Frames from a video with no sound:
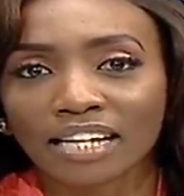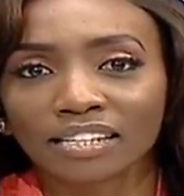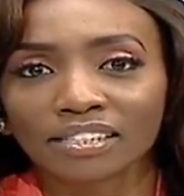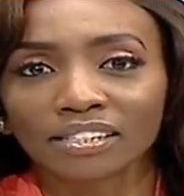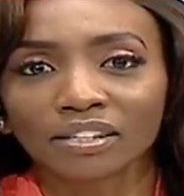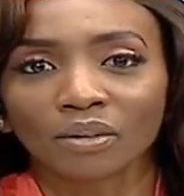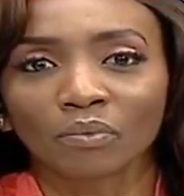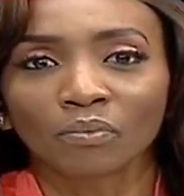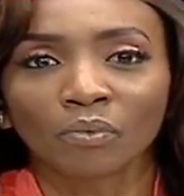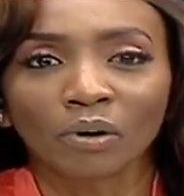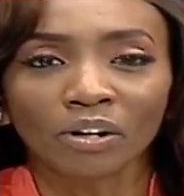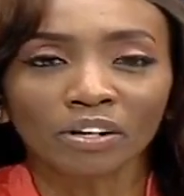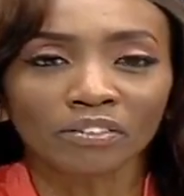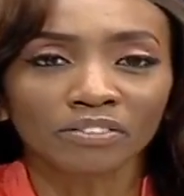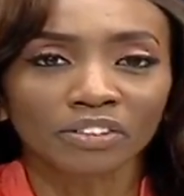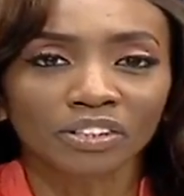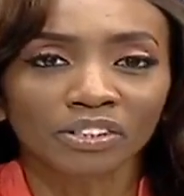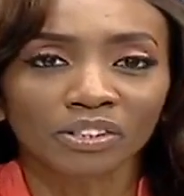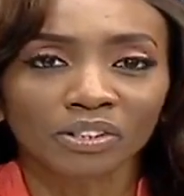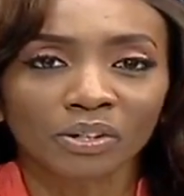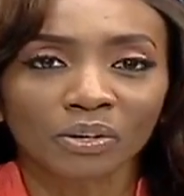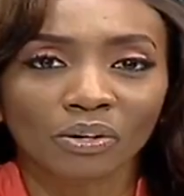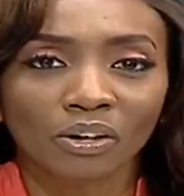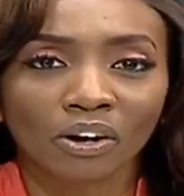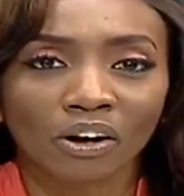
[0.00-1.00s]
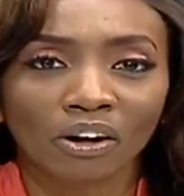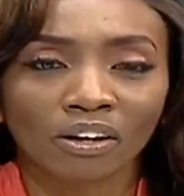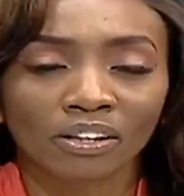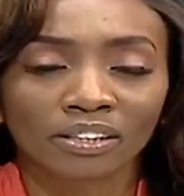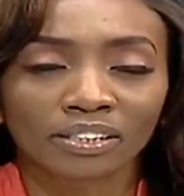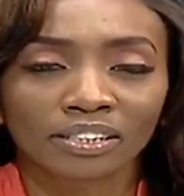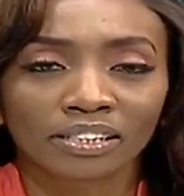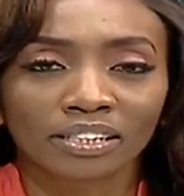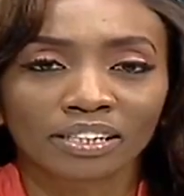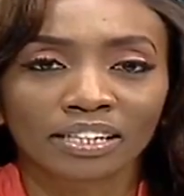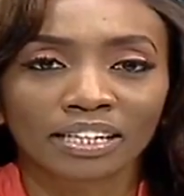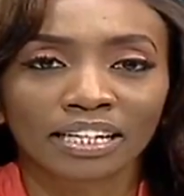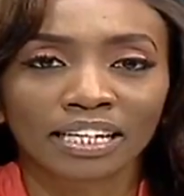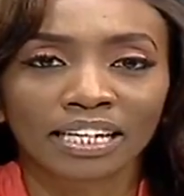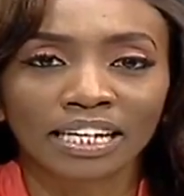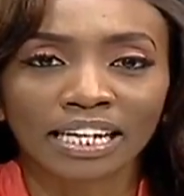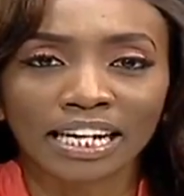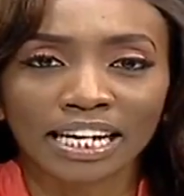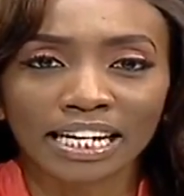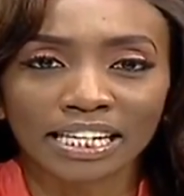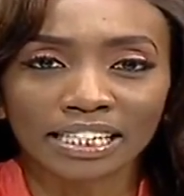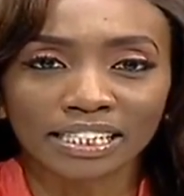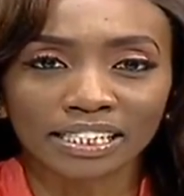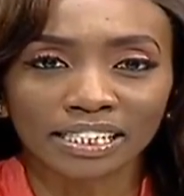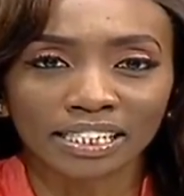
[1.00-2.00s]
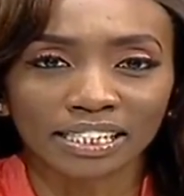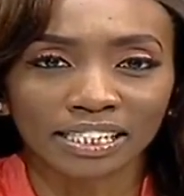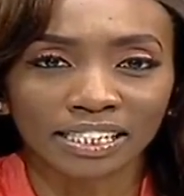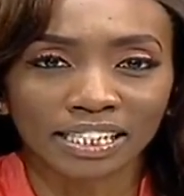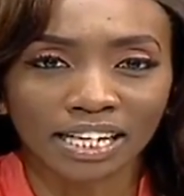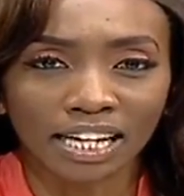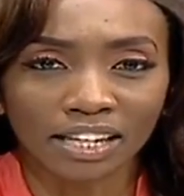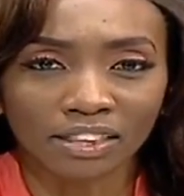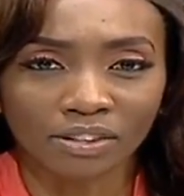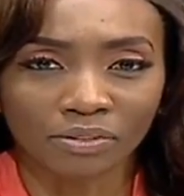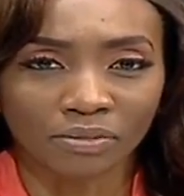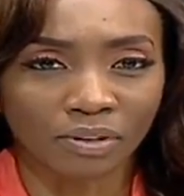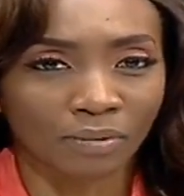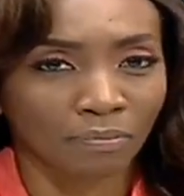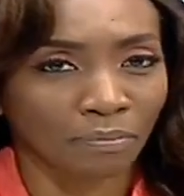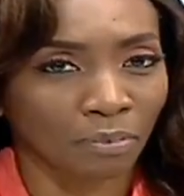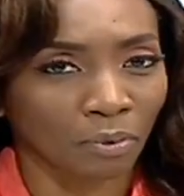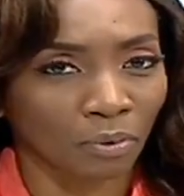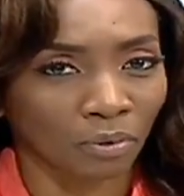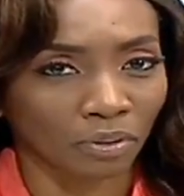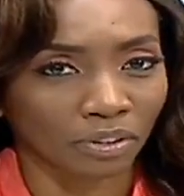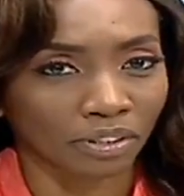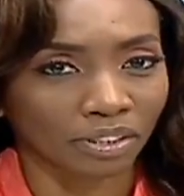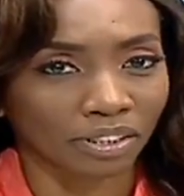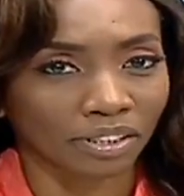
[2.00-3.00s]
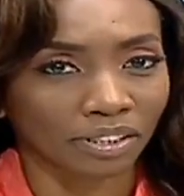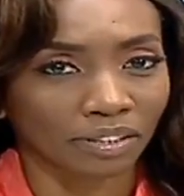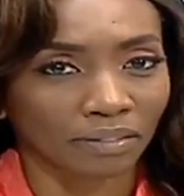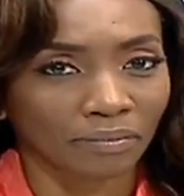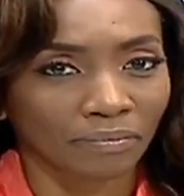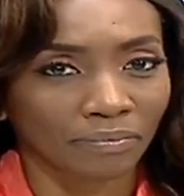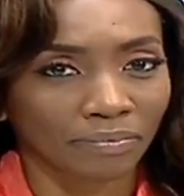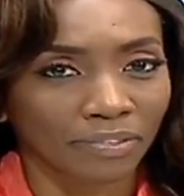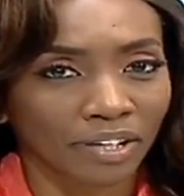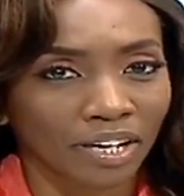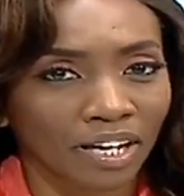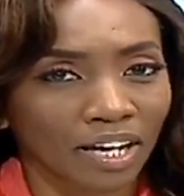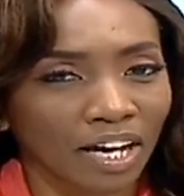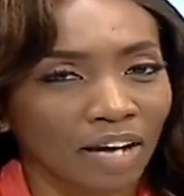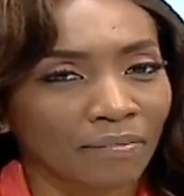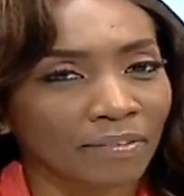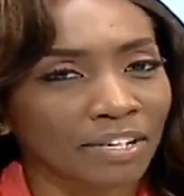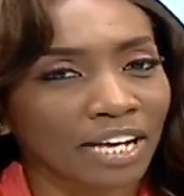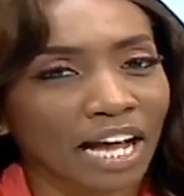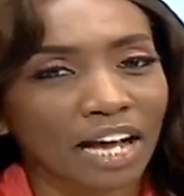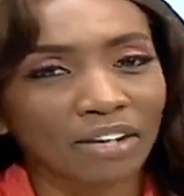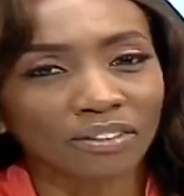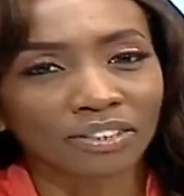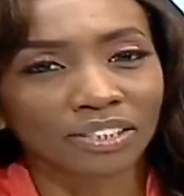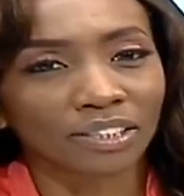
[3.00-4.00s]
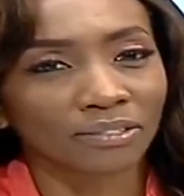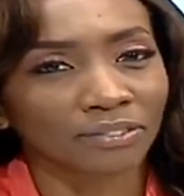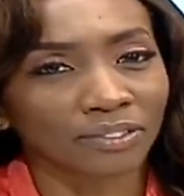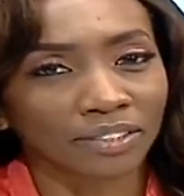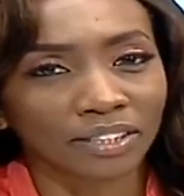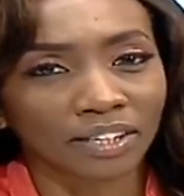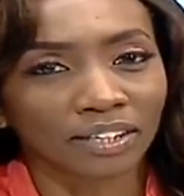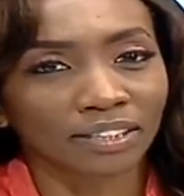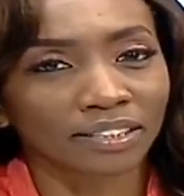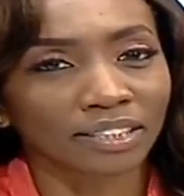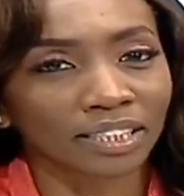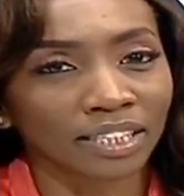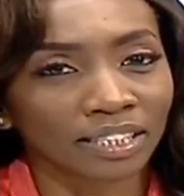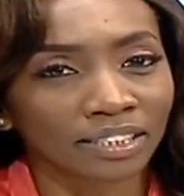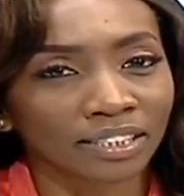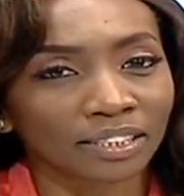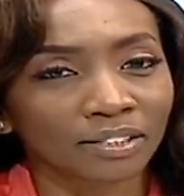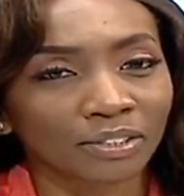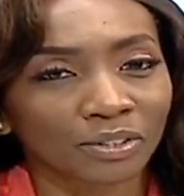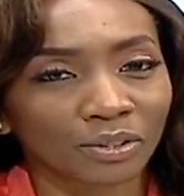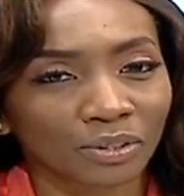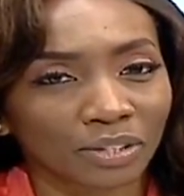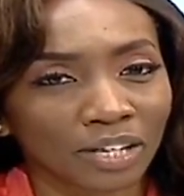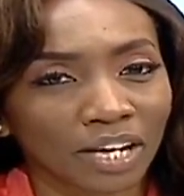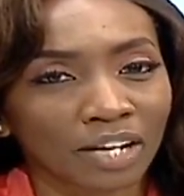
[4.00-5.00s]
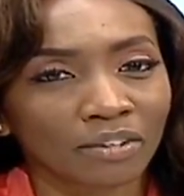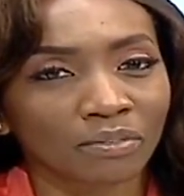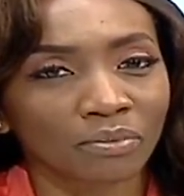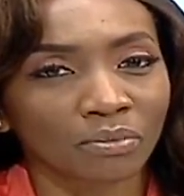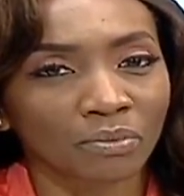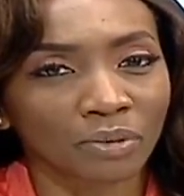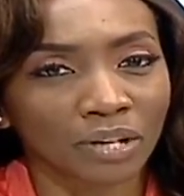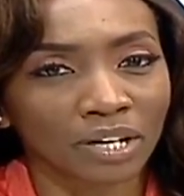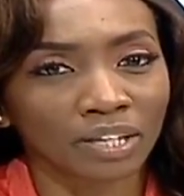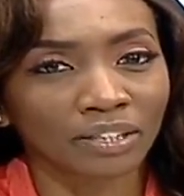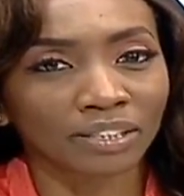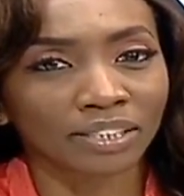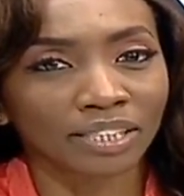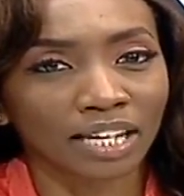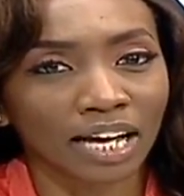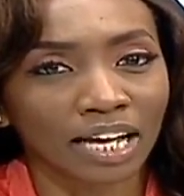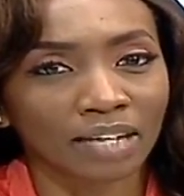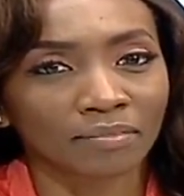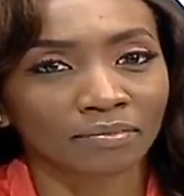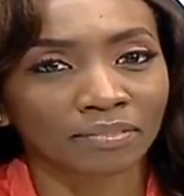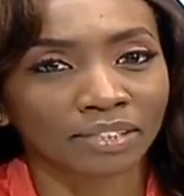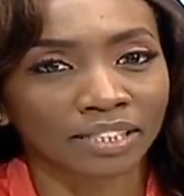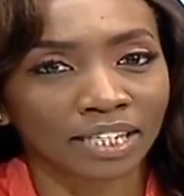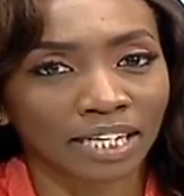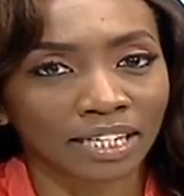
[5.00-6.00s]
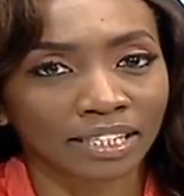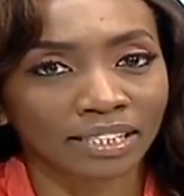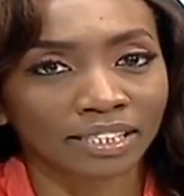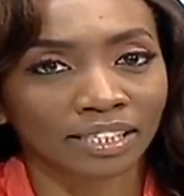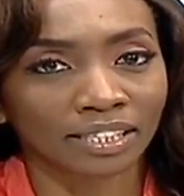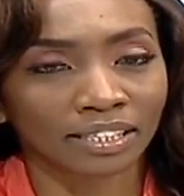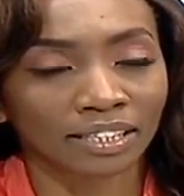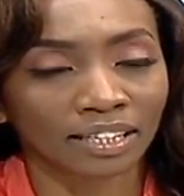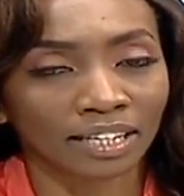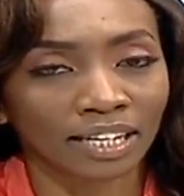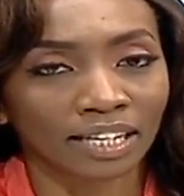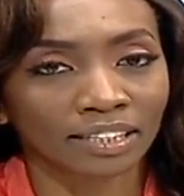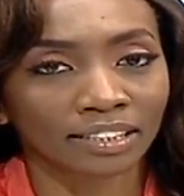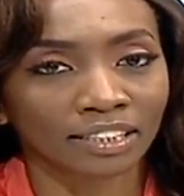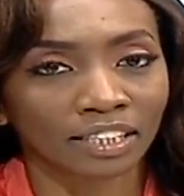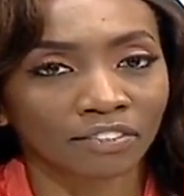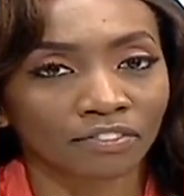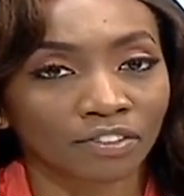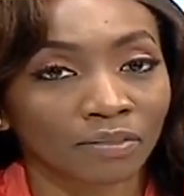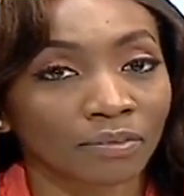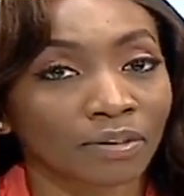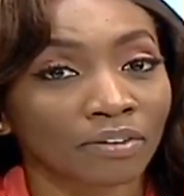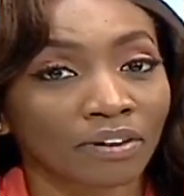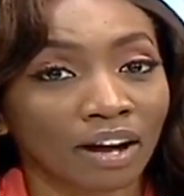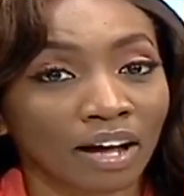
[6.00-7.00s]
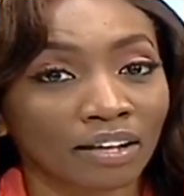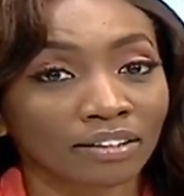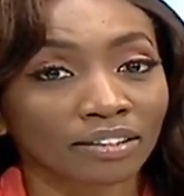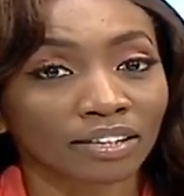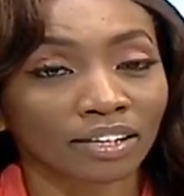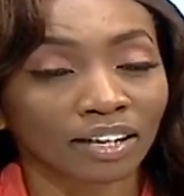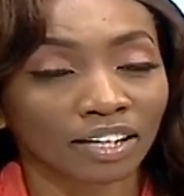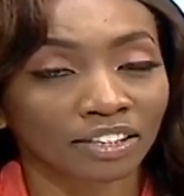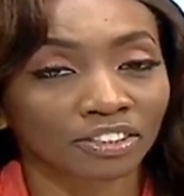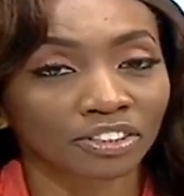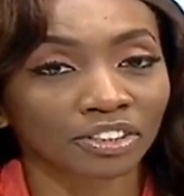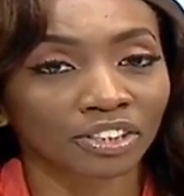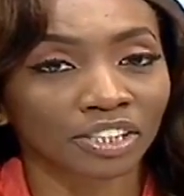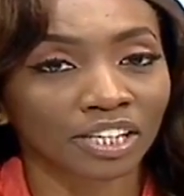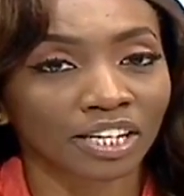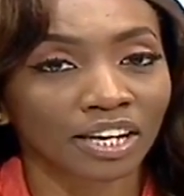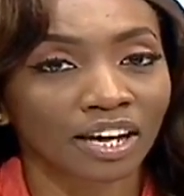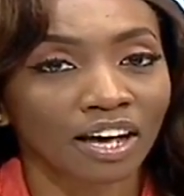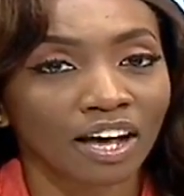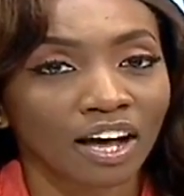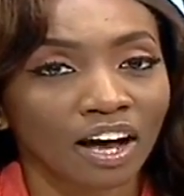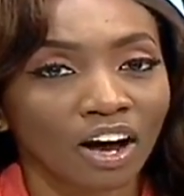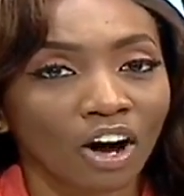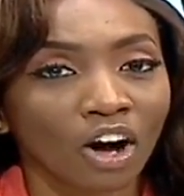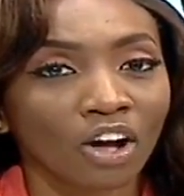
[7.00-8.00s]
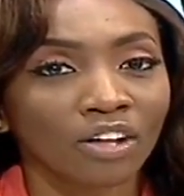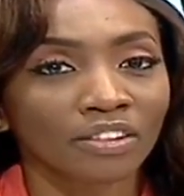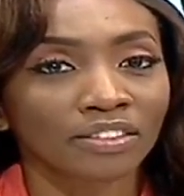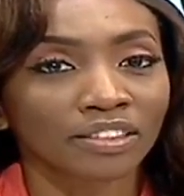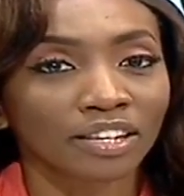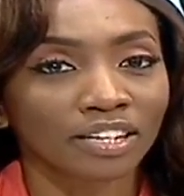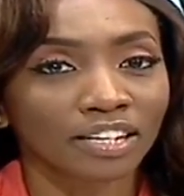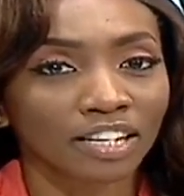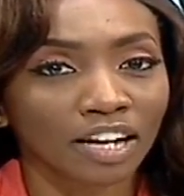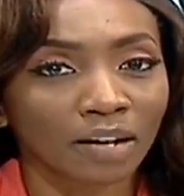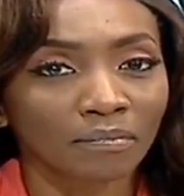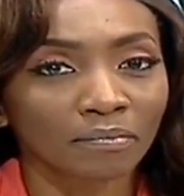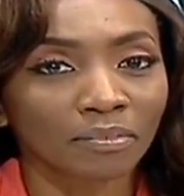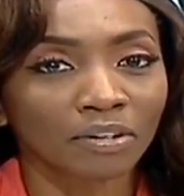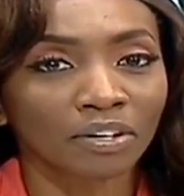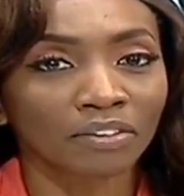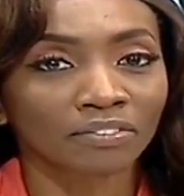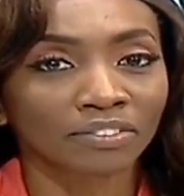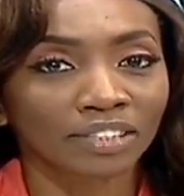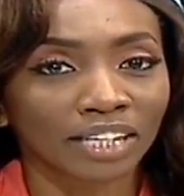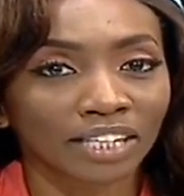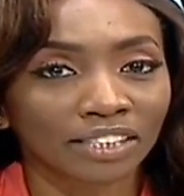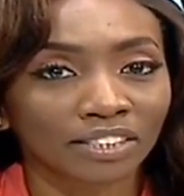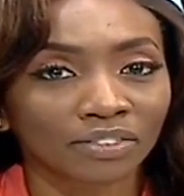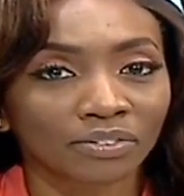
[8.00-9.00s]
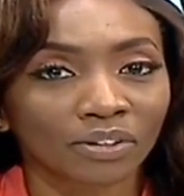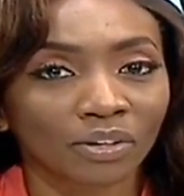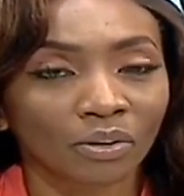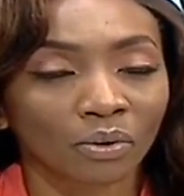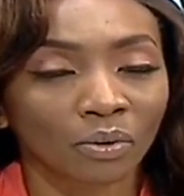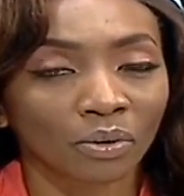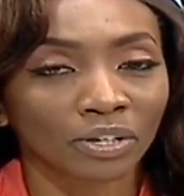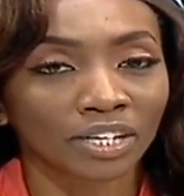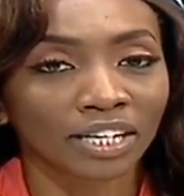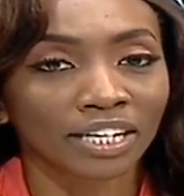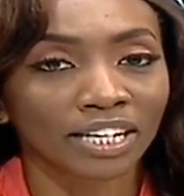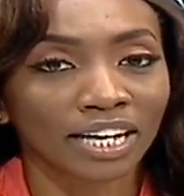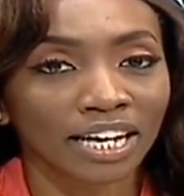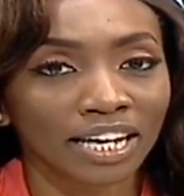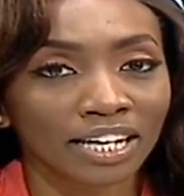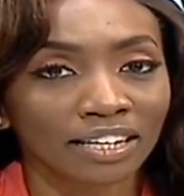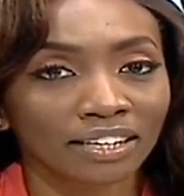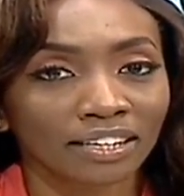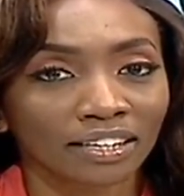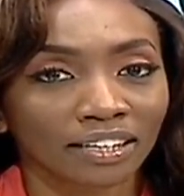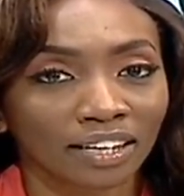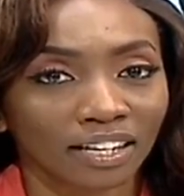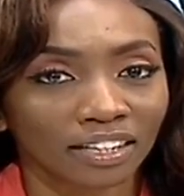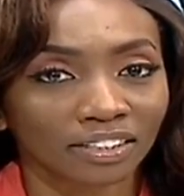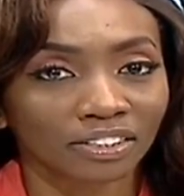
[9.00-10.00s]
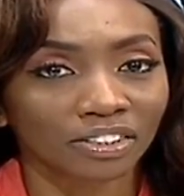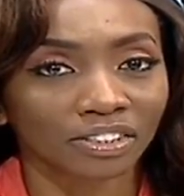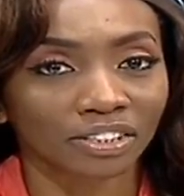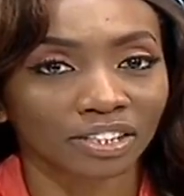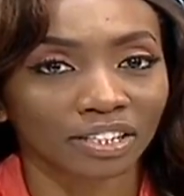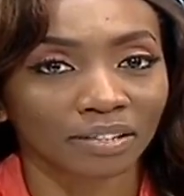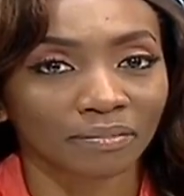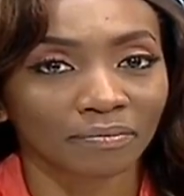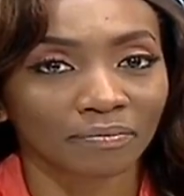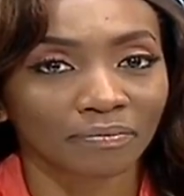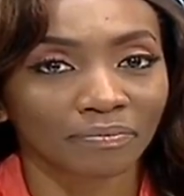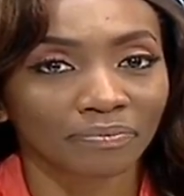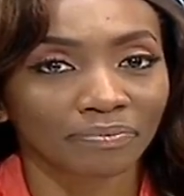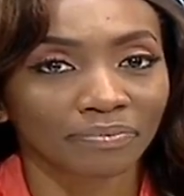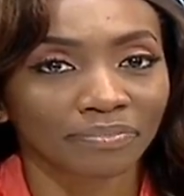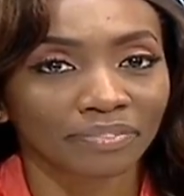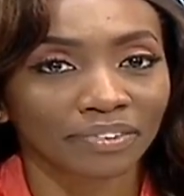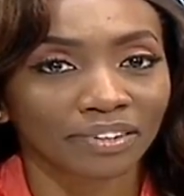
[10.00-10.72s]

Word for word: And what of the so-called late death reports? I mean, how difficult is it to get real-time data collected from around the country on the number of deaths recorded in the country?